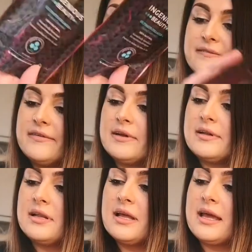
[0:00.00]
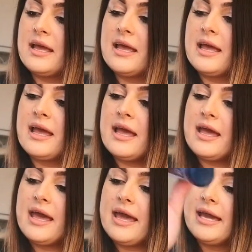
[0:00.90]
seven,
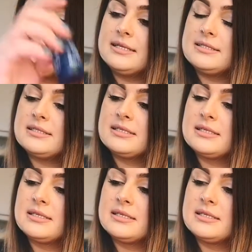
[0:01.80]
eight,